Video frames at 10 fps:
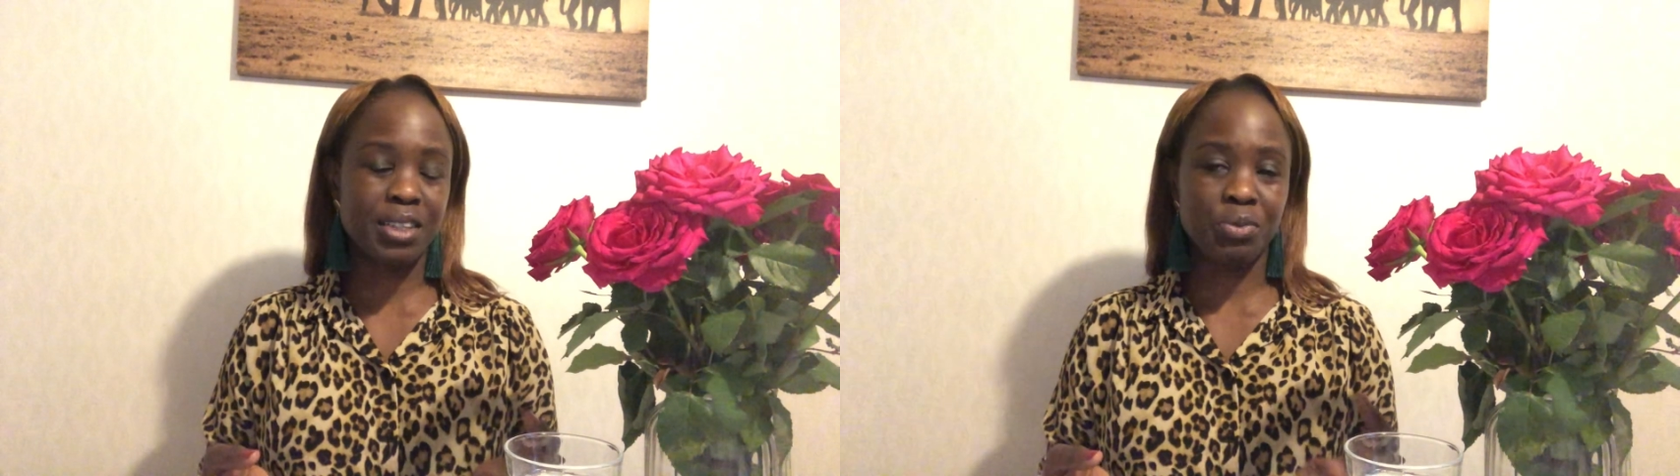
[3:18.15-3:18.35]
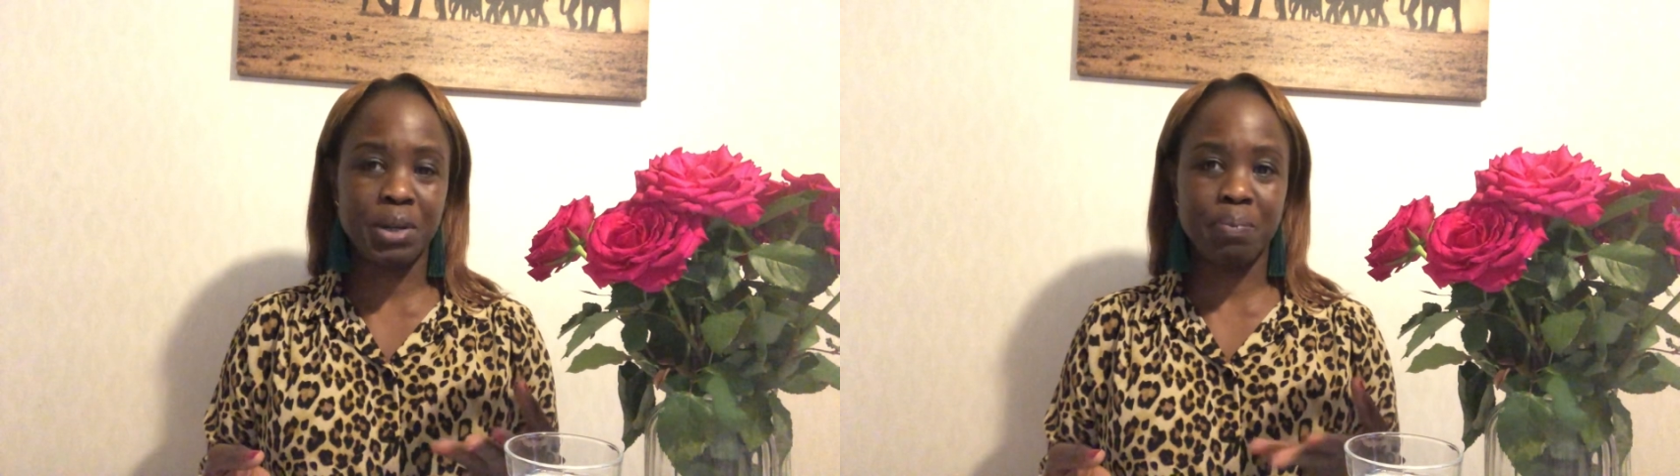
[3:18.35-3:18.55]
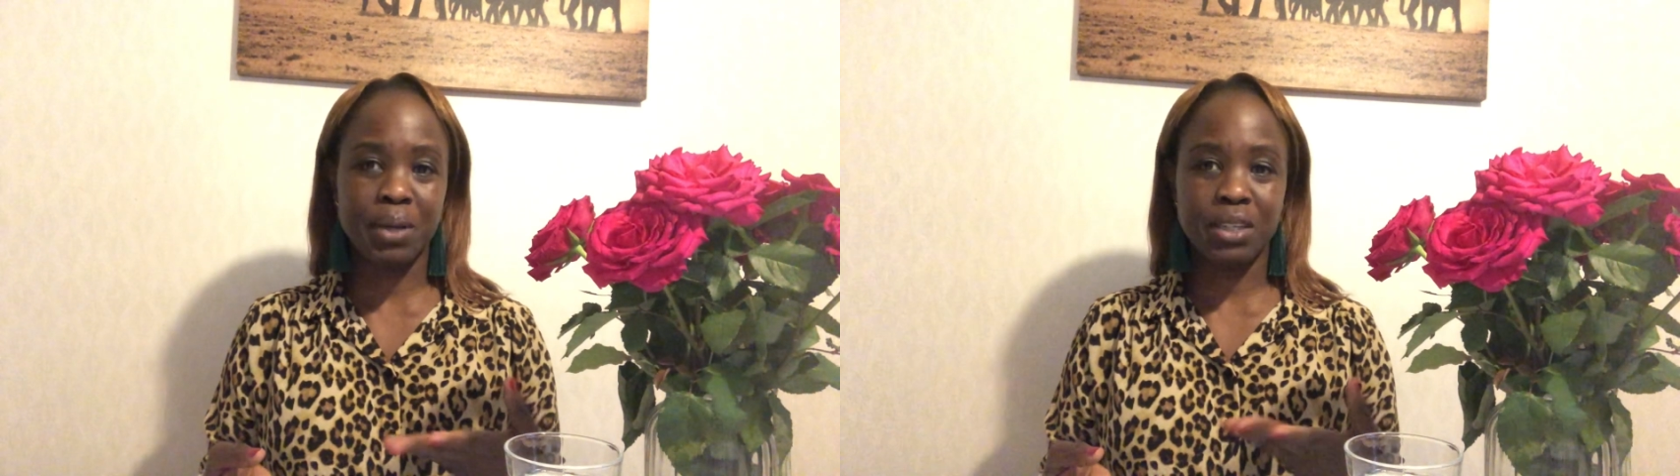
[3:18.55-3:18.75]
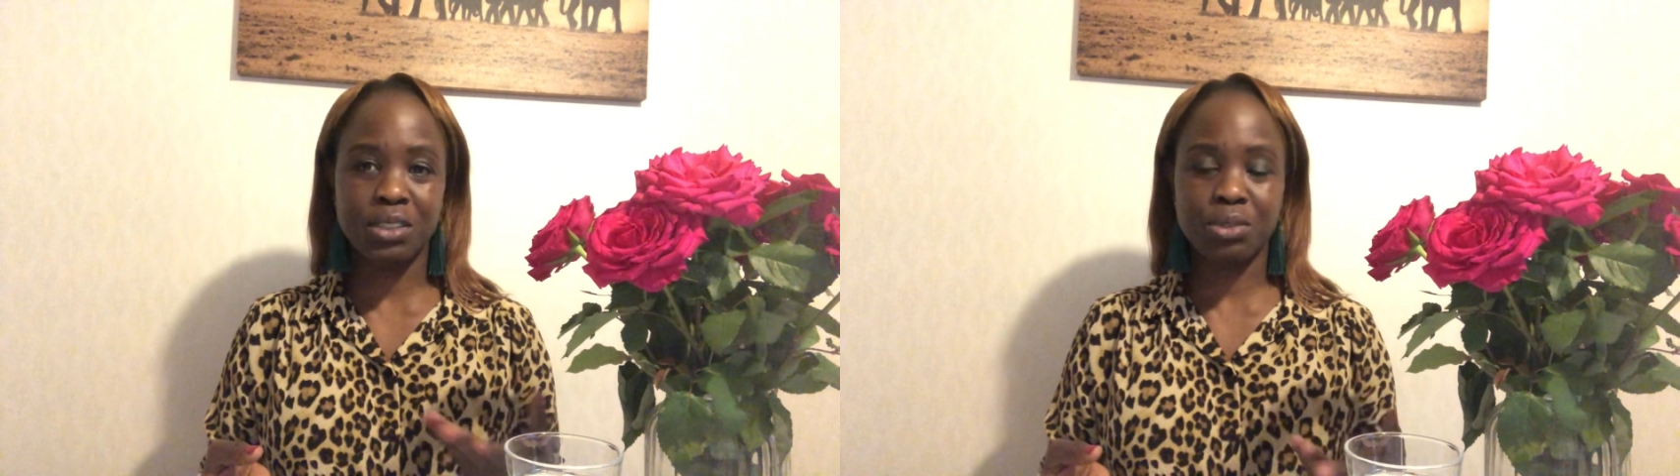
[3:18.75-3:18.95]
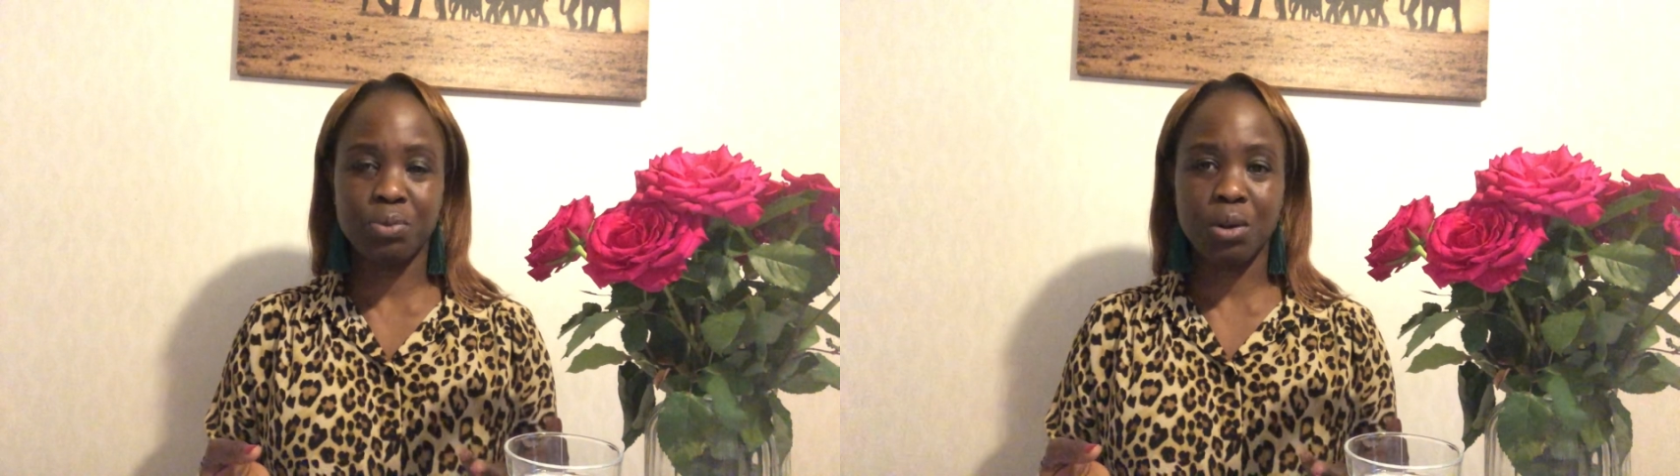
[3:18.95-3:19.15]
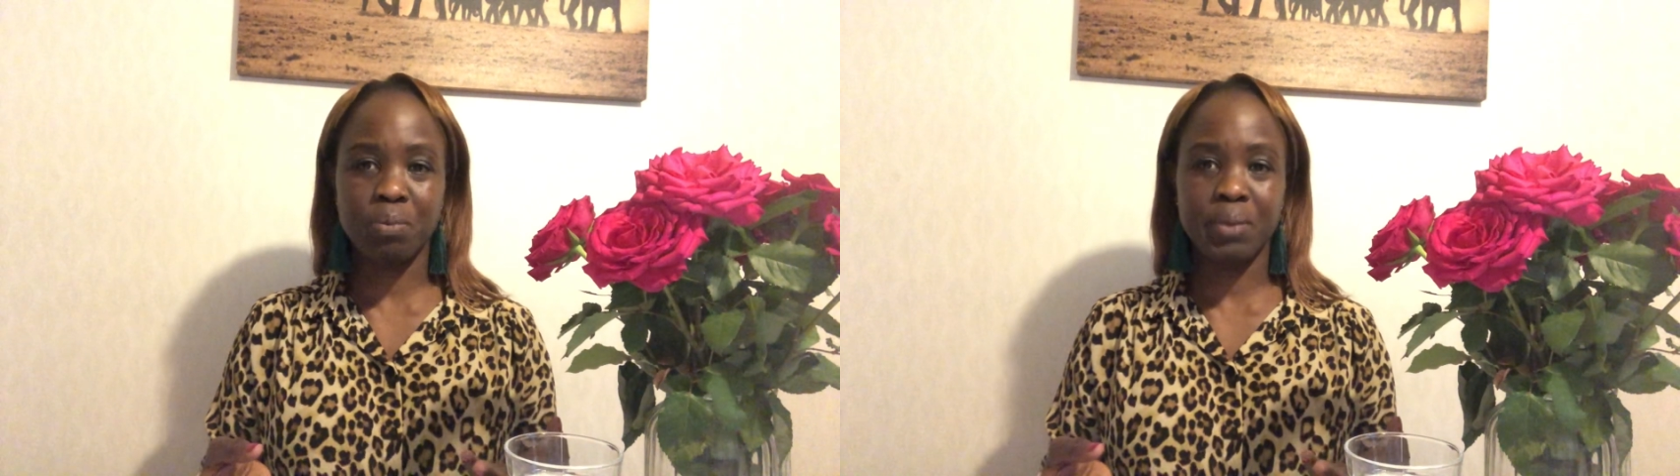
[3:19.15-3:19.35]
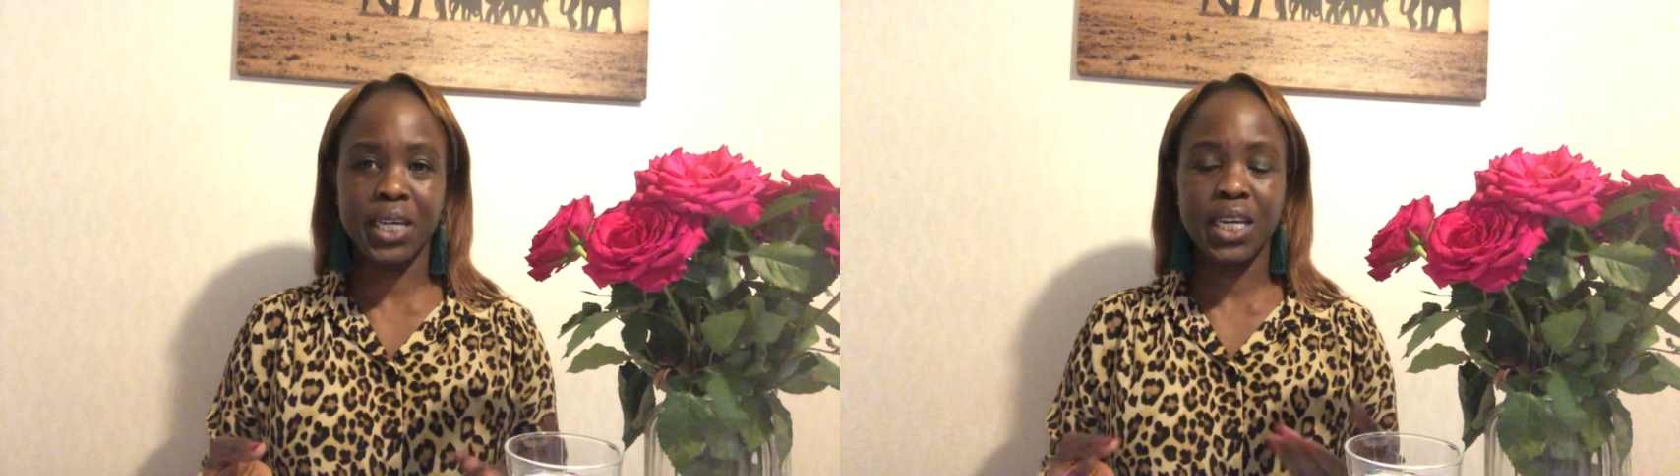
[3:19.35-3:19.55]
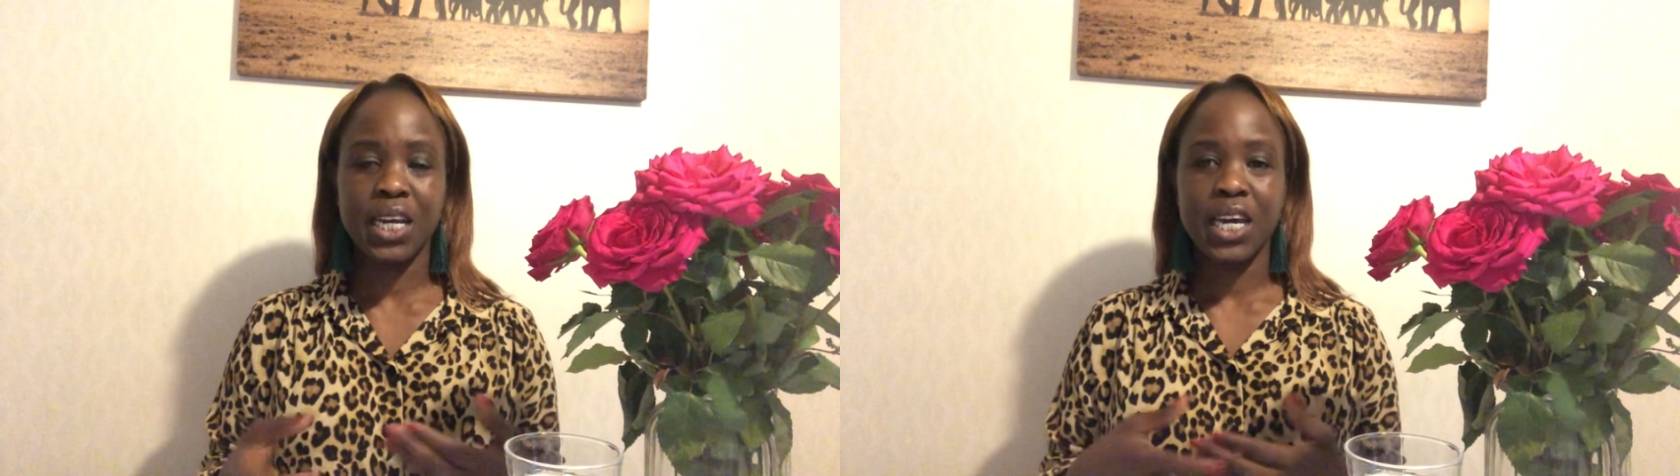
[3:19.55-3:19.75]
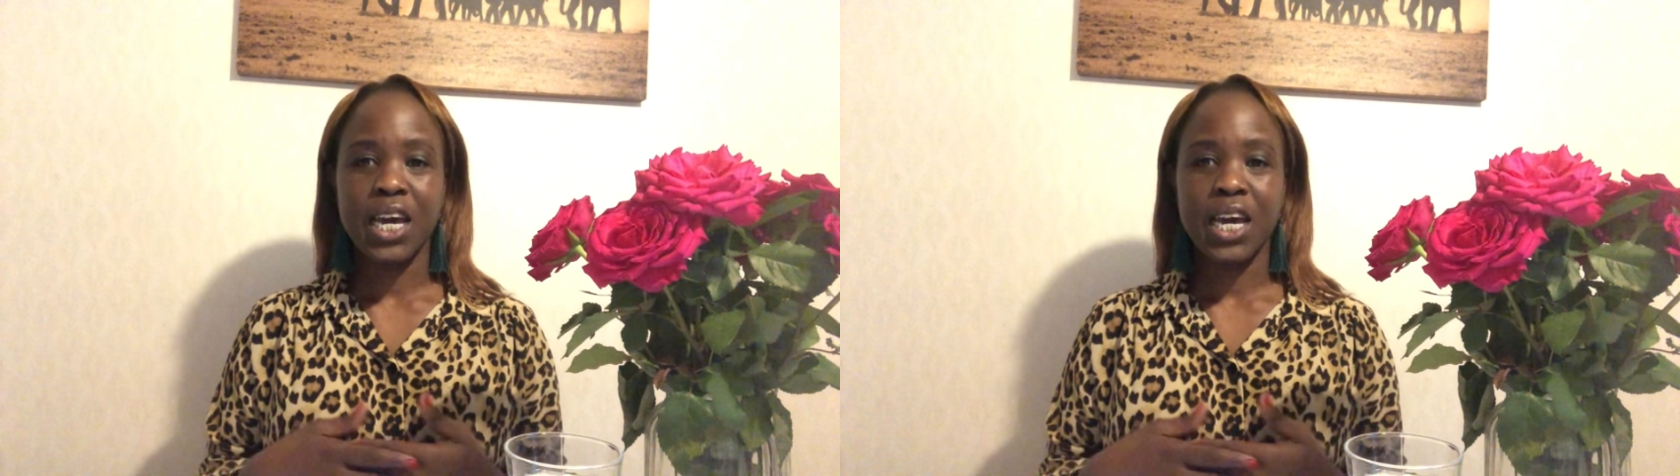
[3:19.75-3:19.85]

the green plants around me.